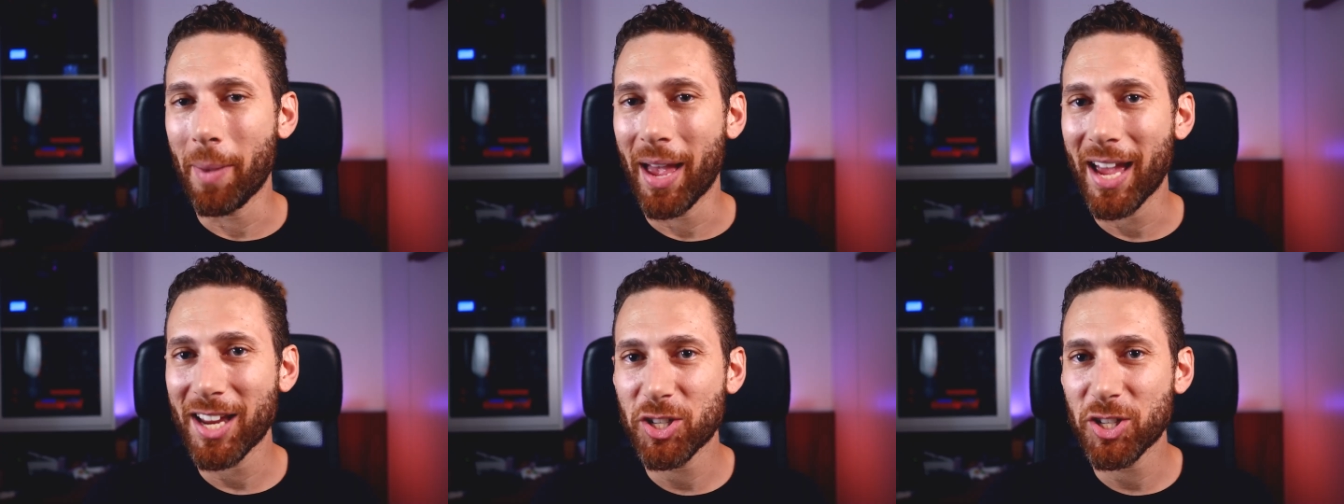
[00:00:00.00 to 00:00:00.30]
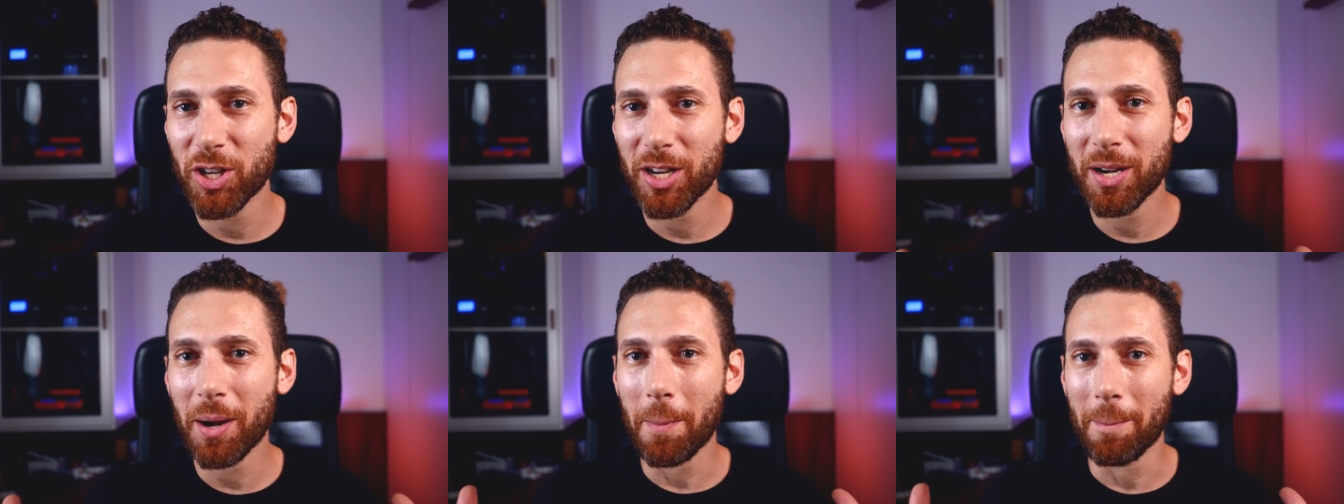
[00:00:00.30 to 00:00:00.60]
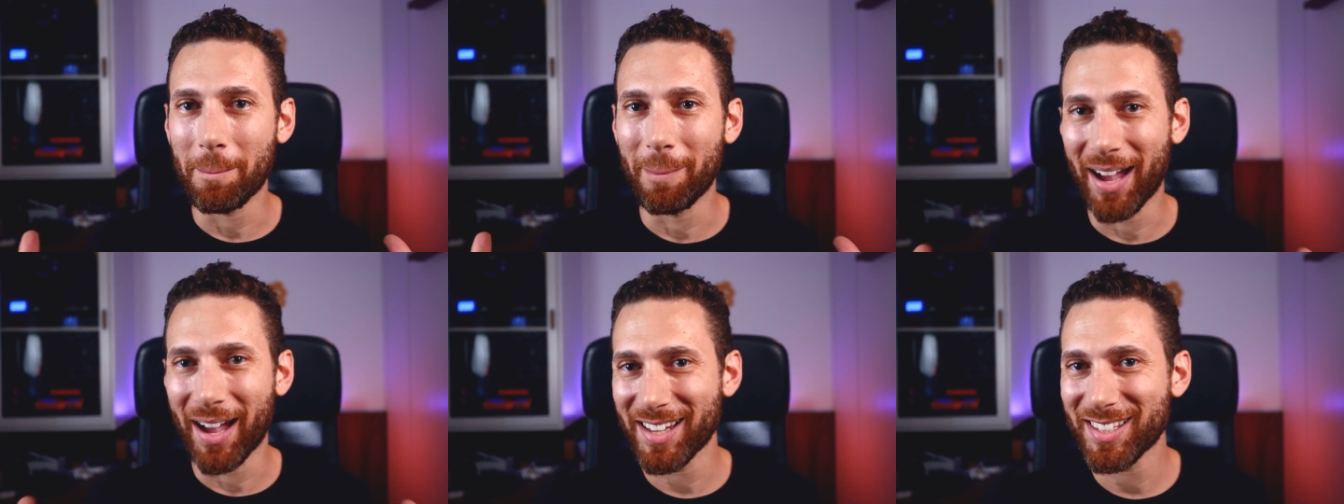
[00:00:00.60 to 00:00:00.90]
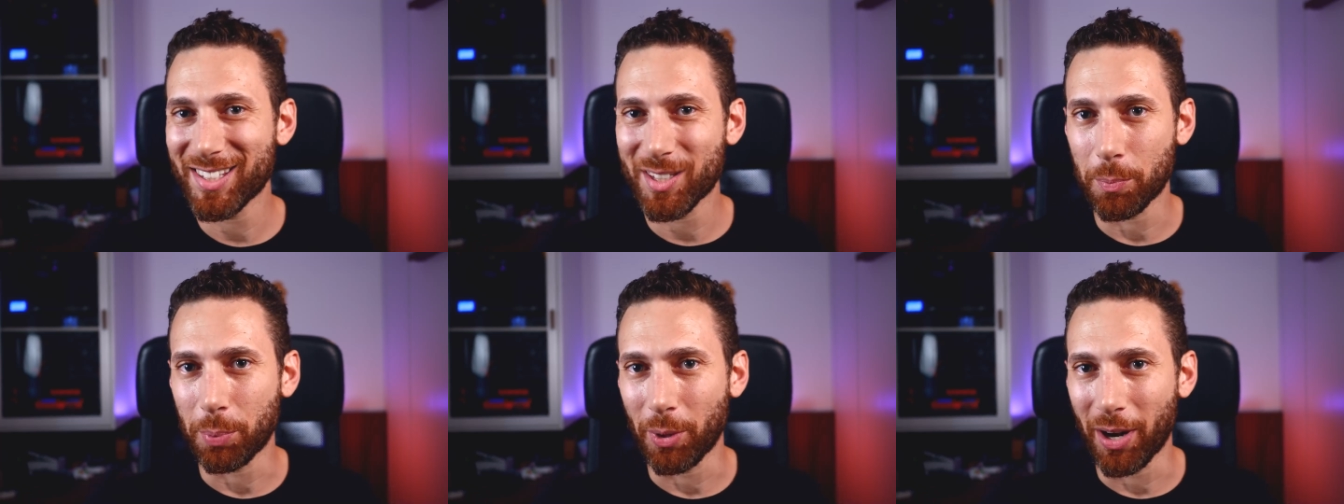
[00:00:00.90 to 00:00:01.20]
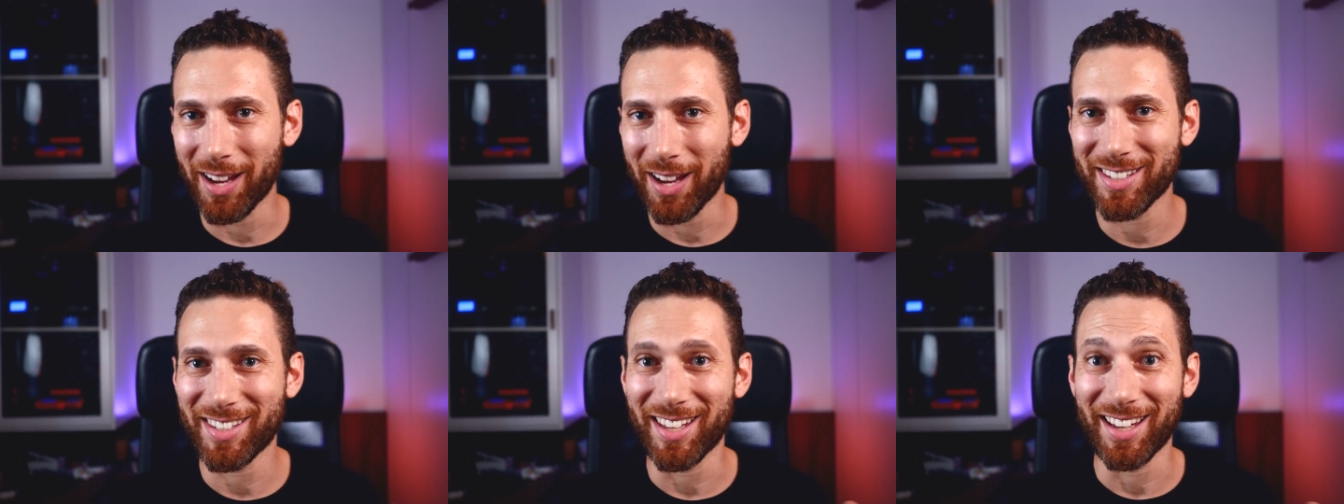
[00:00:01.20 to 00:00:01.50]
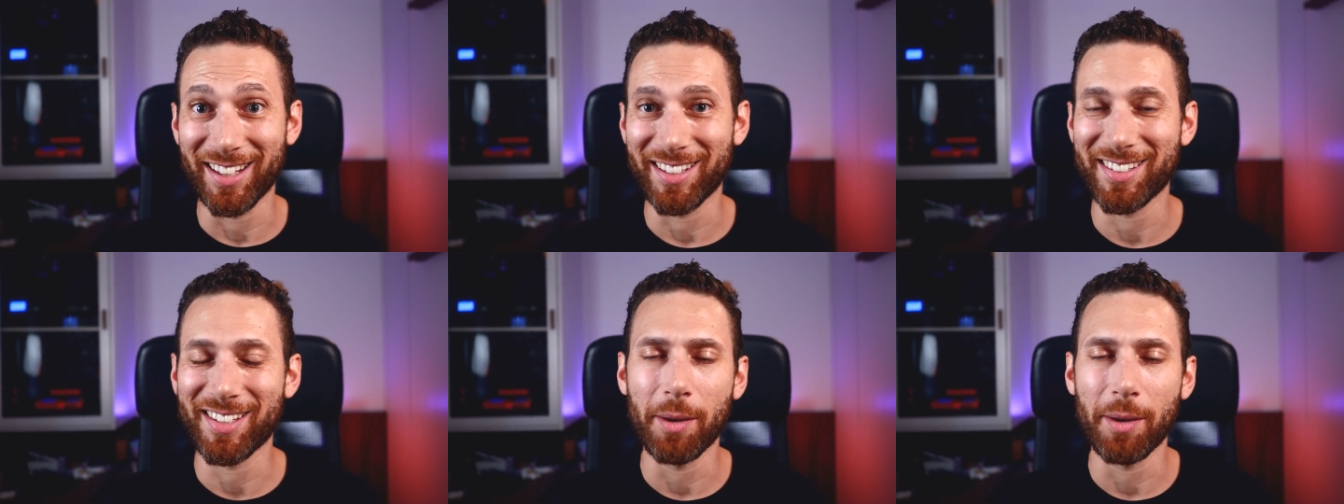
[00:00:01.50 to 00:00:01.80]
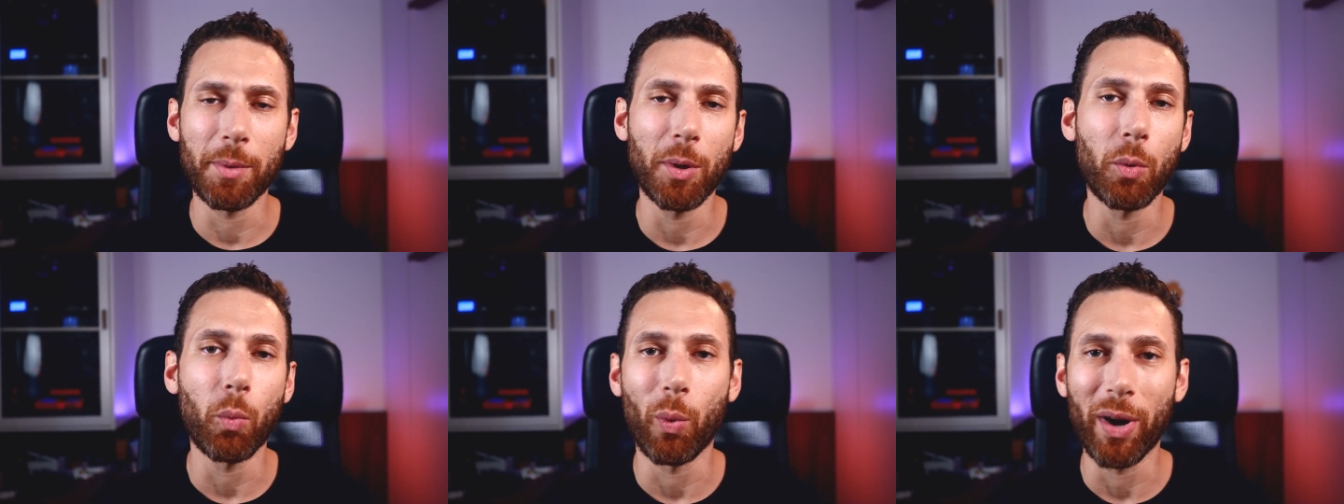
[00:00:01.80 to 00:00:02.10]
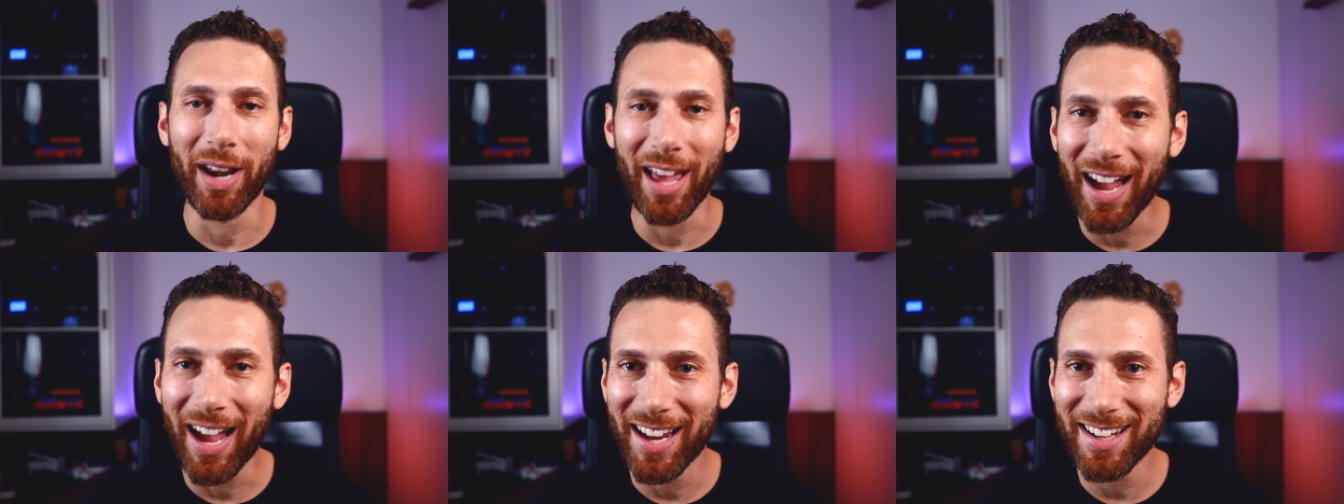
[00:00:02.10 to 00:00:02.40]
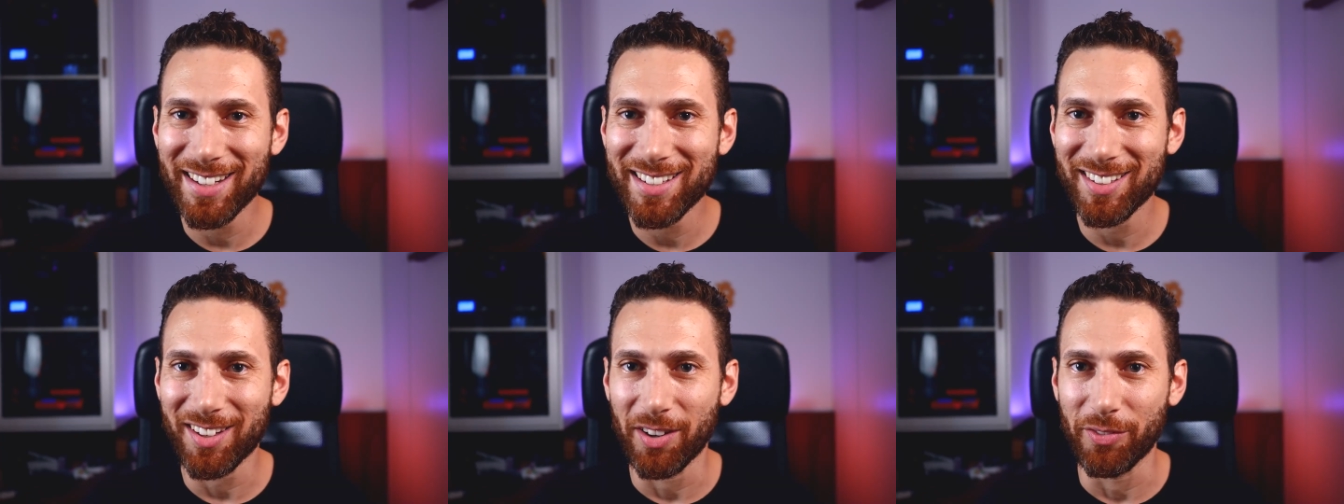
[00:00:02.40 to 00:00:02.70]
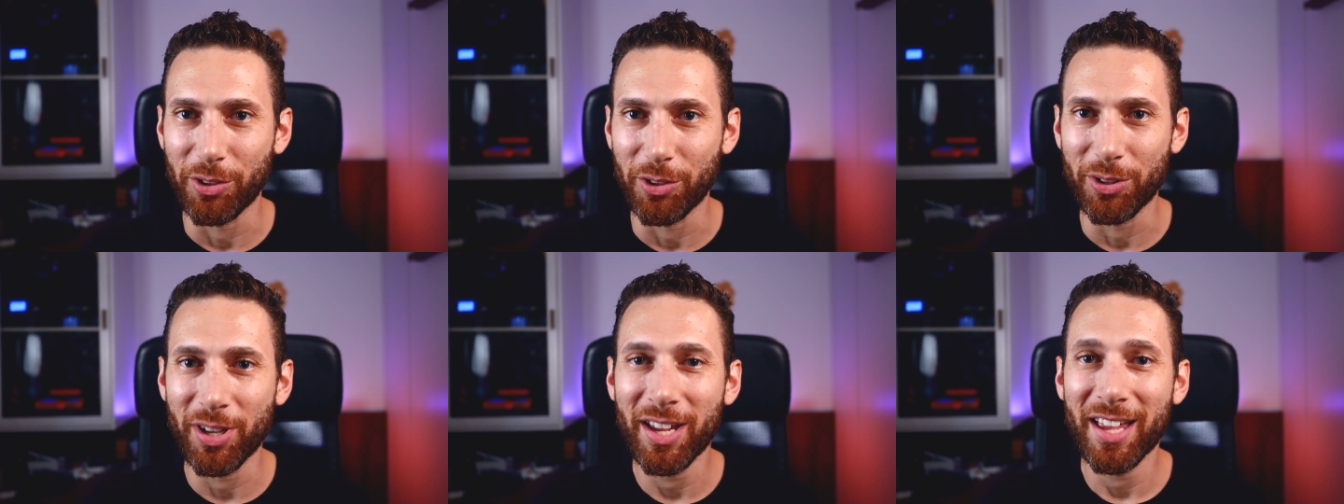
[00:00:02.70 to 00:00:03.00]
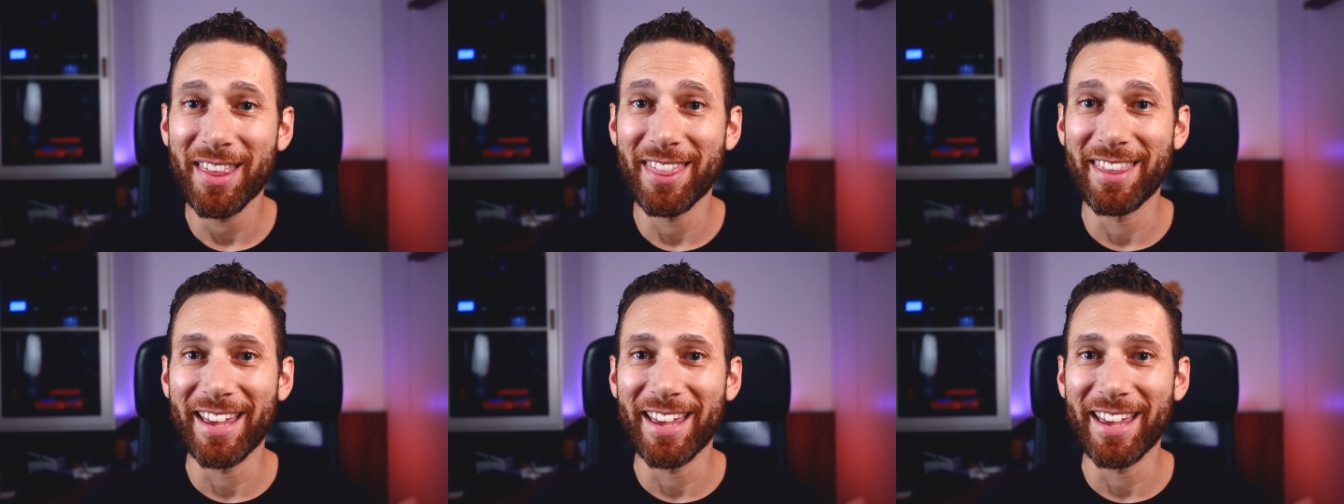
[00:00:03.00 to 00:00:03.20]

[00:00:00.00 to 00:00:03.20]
imagine my surprise and excitement when I discovered